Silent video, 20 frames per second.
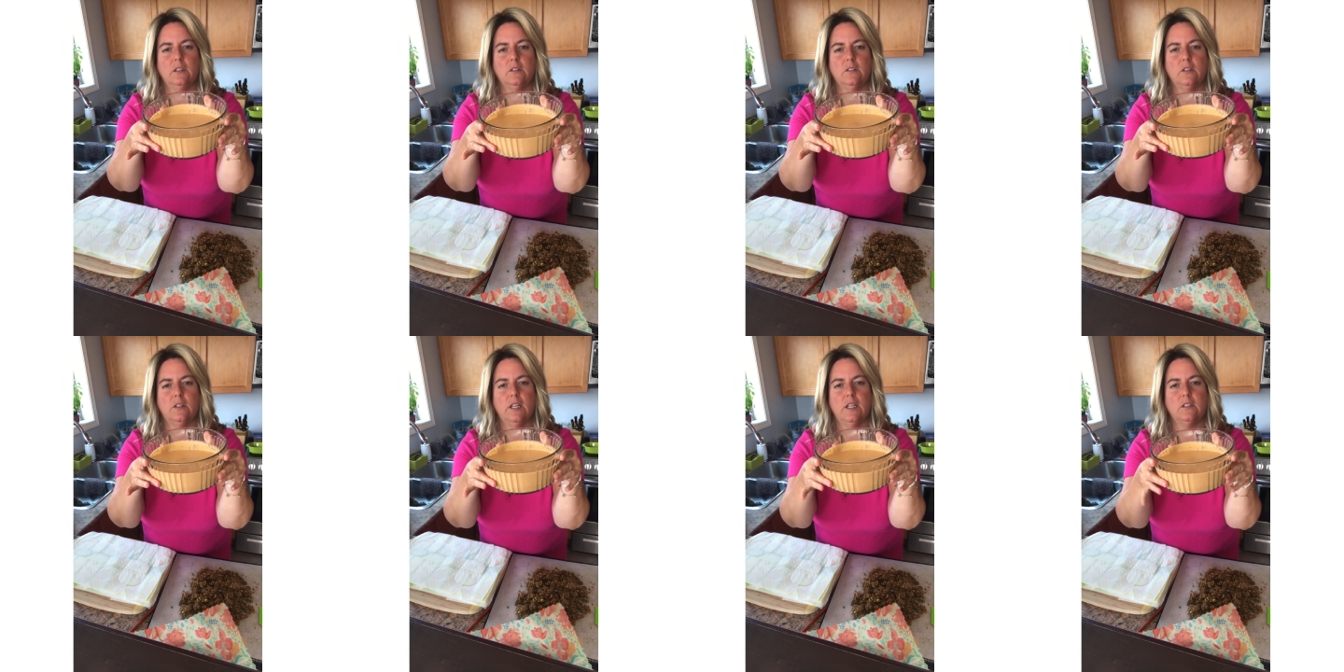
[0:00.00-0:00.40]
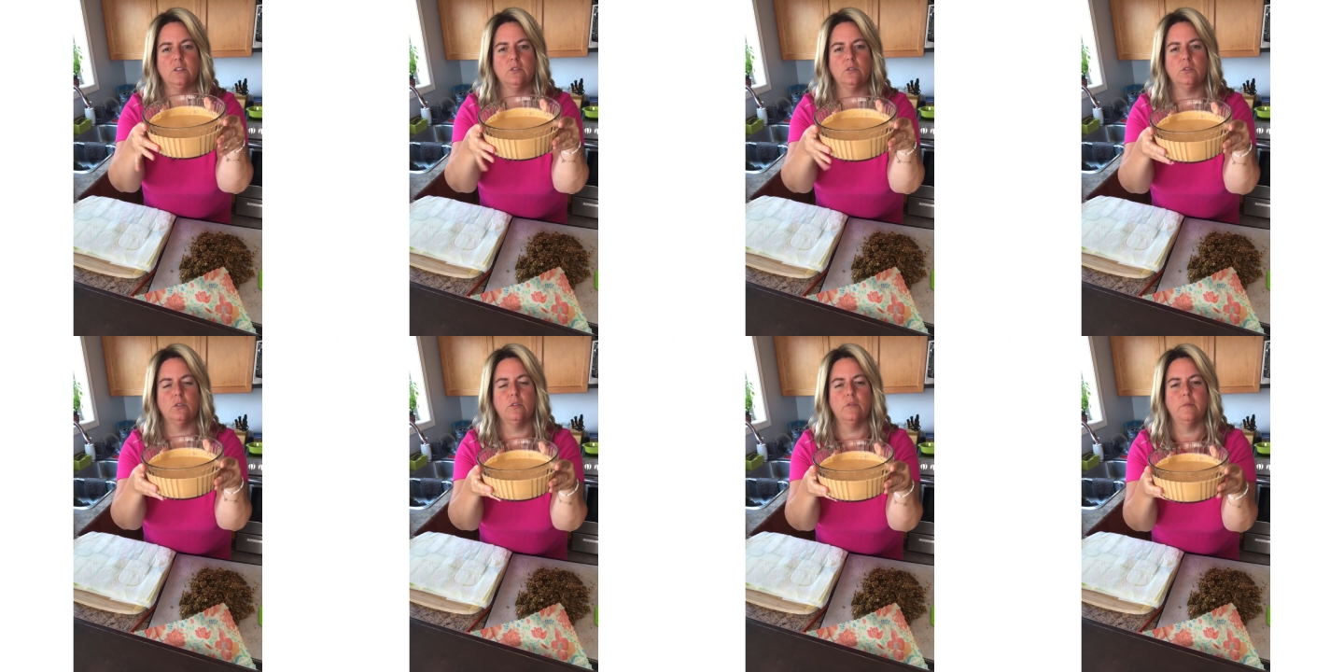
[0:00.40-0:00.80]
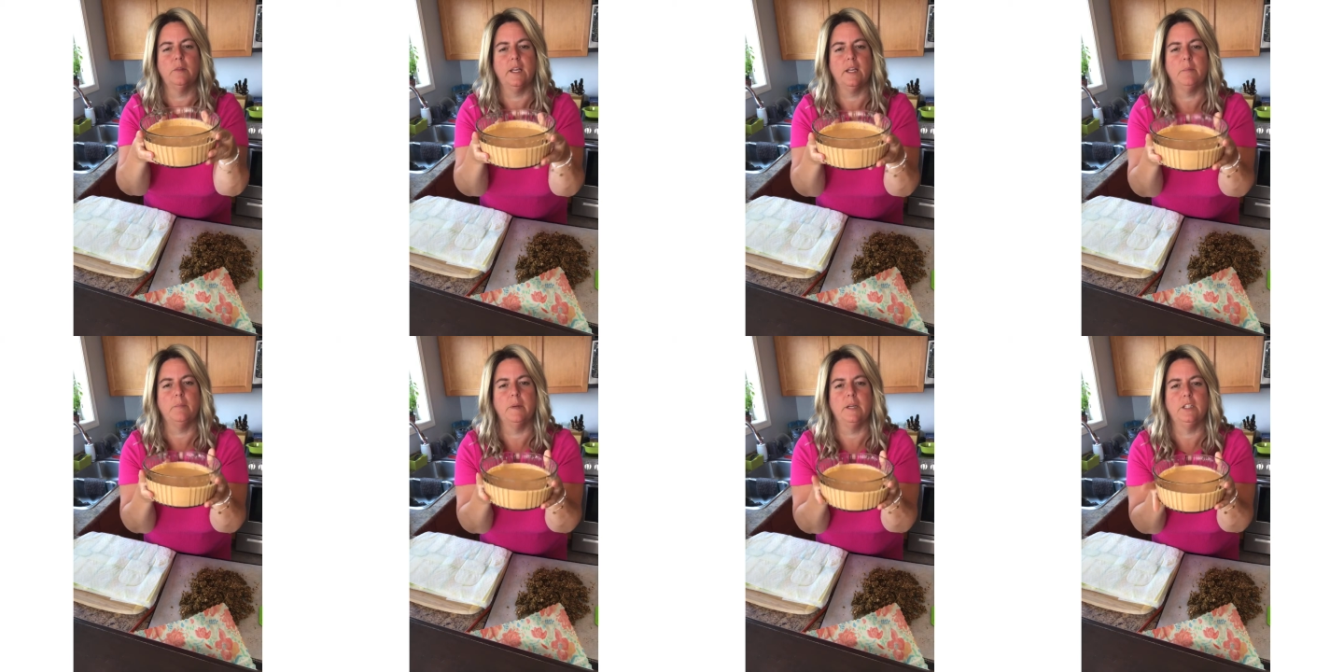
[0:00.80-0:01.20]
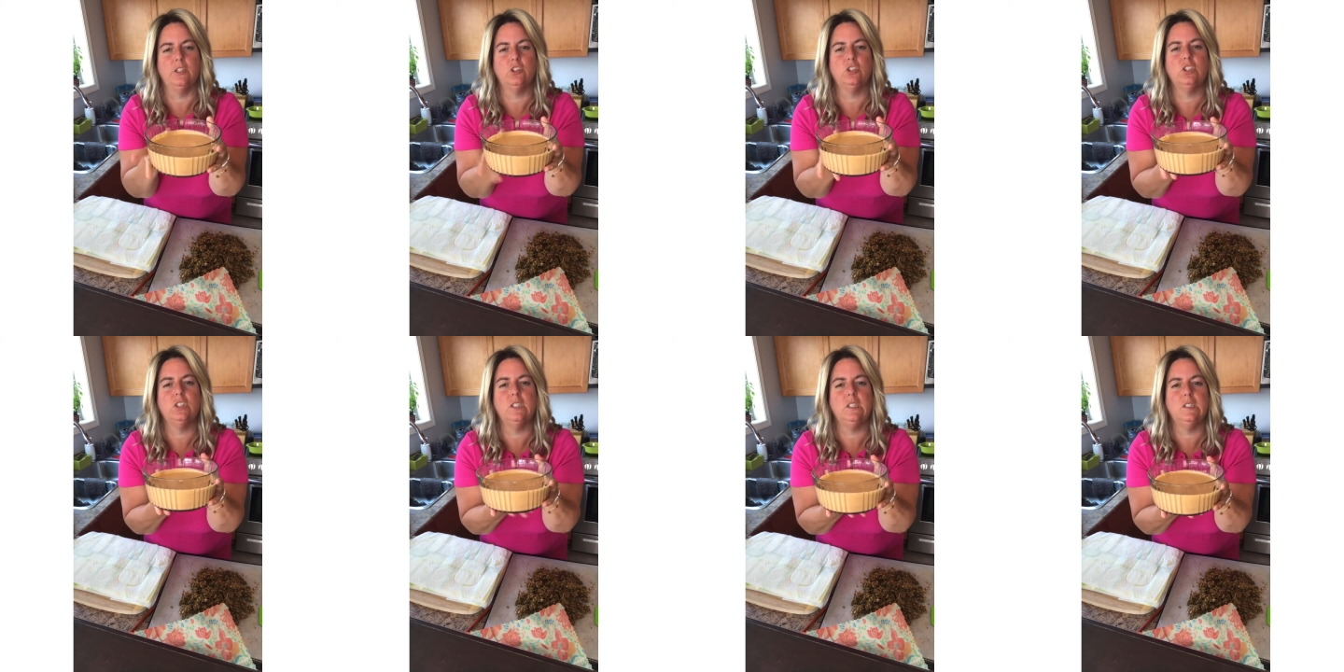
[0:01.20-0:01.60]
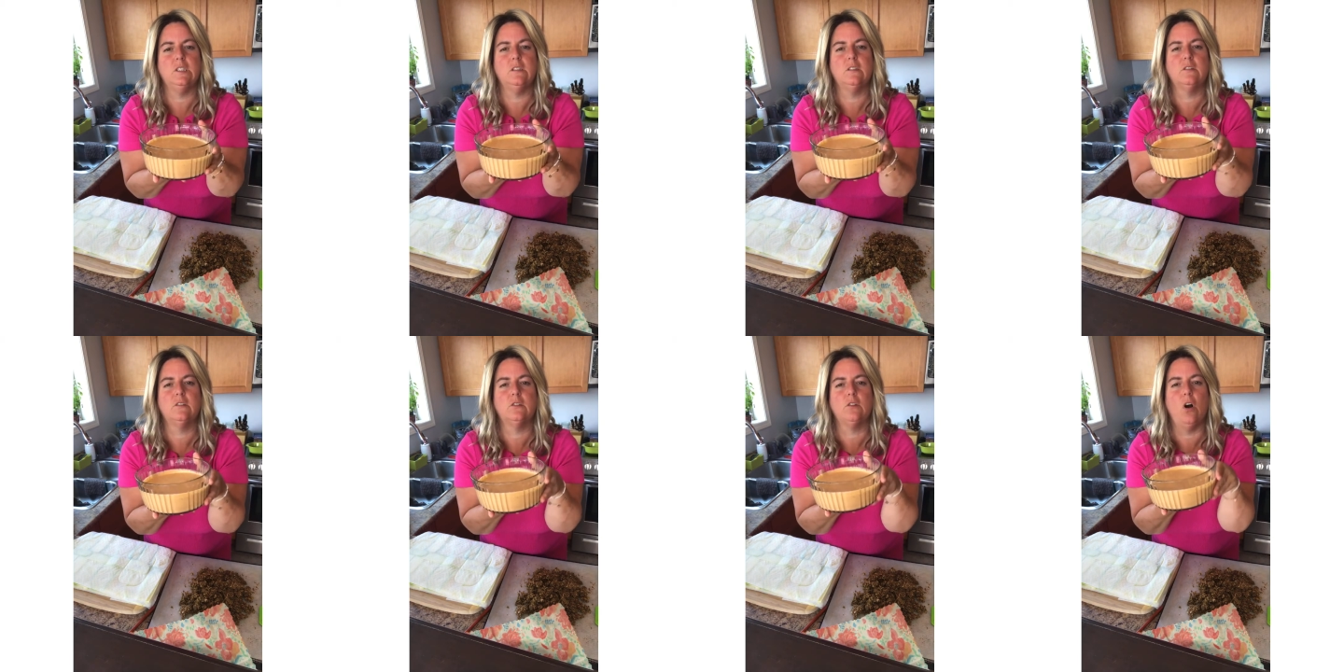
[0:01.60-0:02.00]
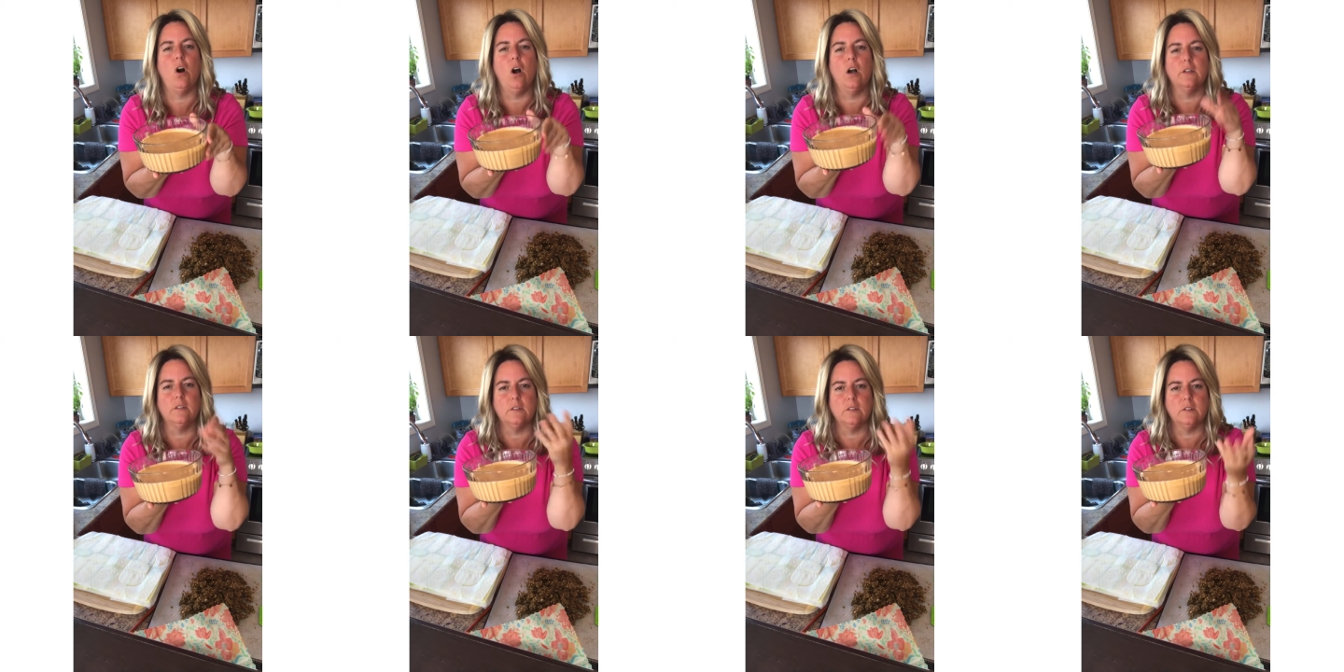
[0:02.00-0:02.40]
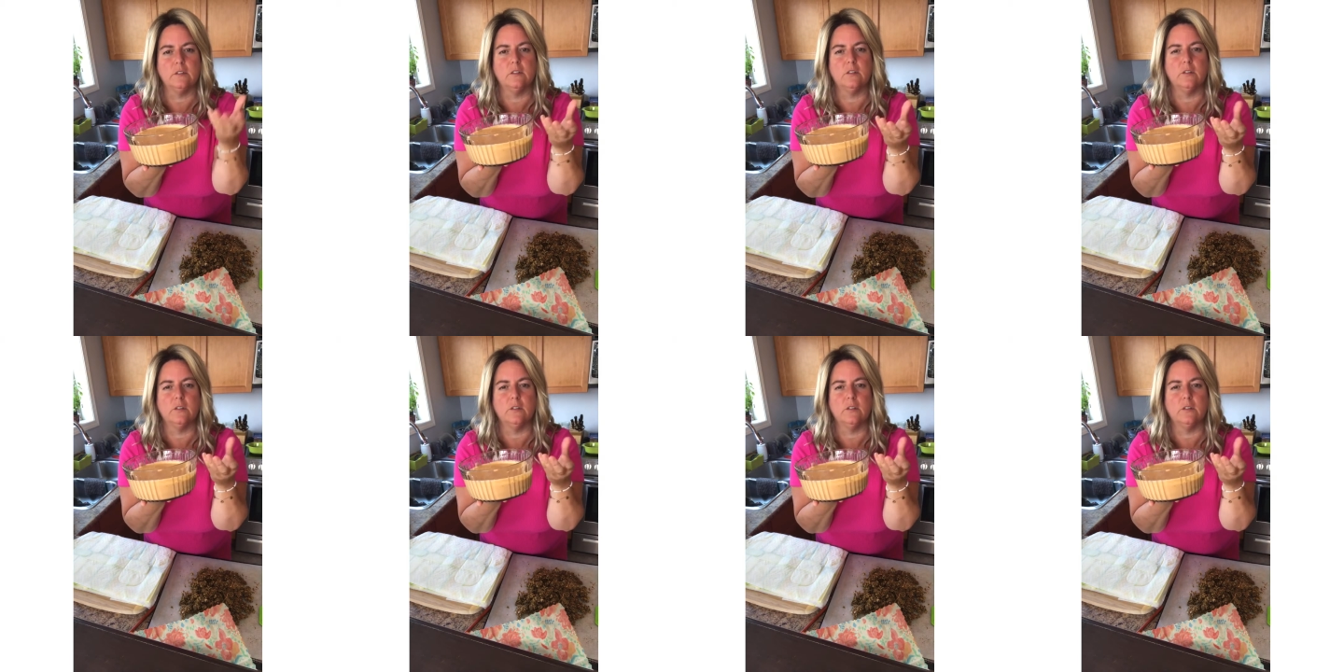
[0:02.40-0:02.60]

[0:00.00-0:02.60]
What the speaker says: So that's sort of like my cheese sauce.